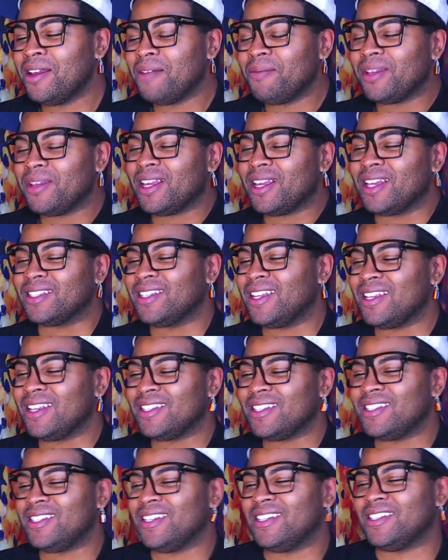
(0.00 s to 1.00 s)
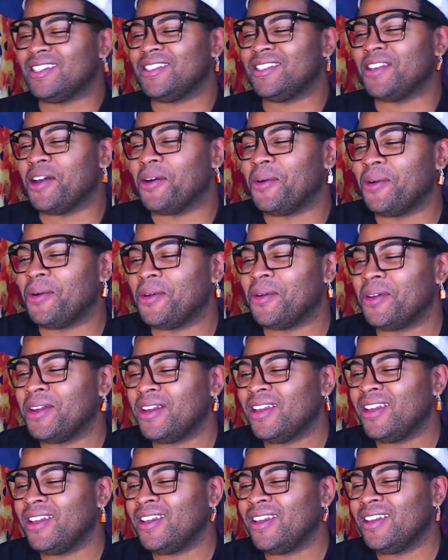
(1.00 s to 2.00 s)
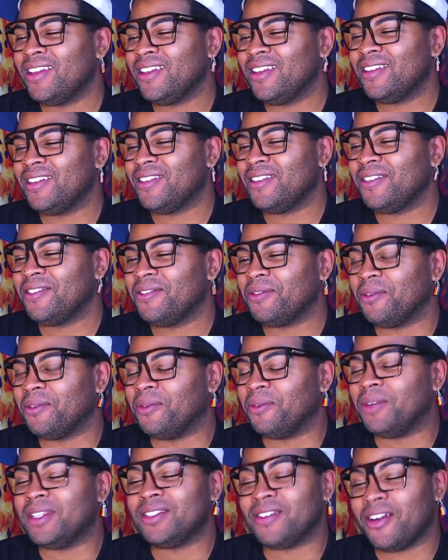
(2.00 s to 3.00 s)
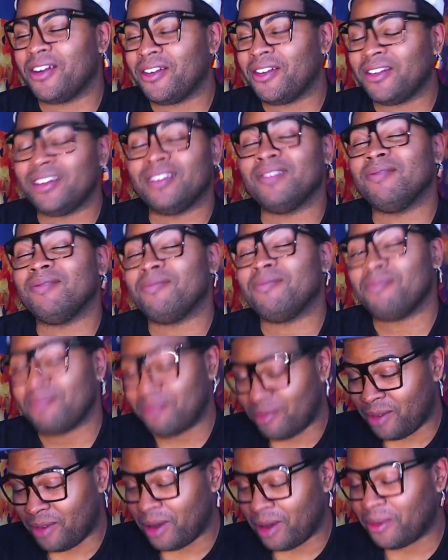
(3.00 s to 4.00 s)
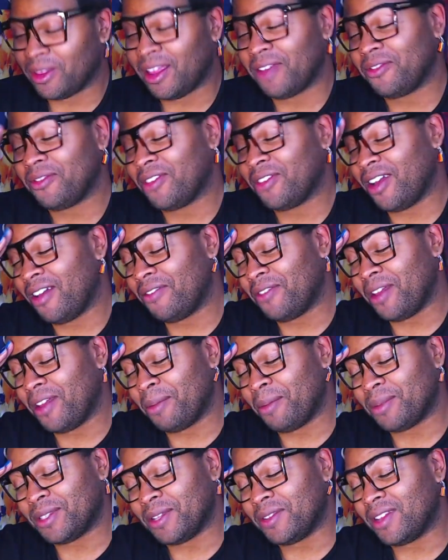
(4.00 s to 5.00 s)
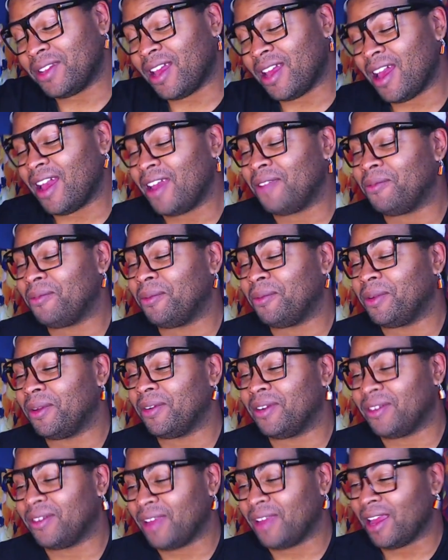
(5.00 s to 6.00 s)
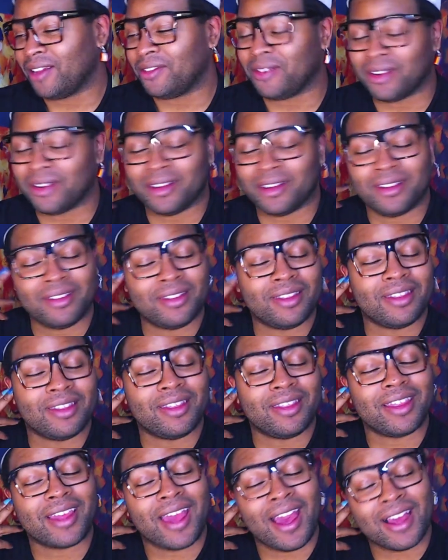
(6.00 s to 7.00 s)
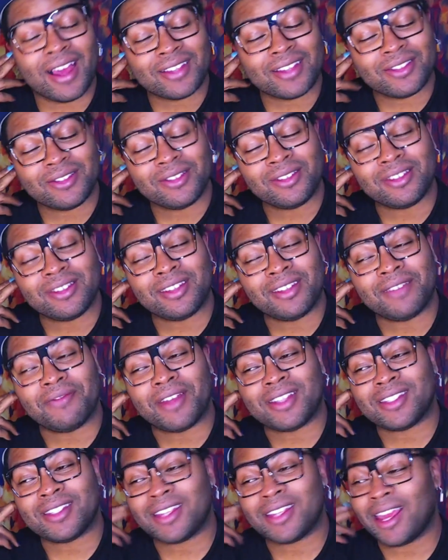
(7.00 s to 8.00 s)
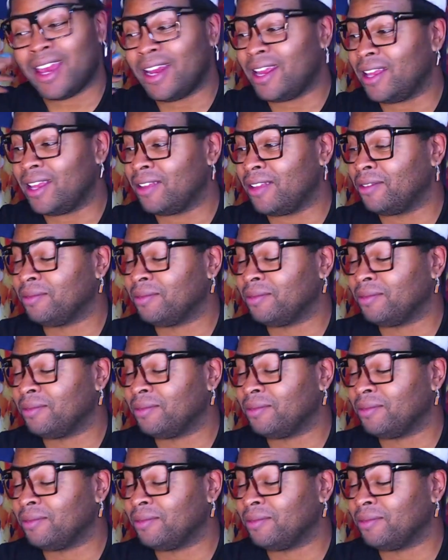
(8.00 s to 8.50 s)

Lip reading: But yes, let's see. So we started where we left off, episode 9. We were entering the castle, investigating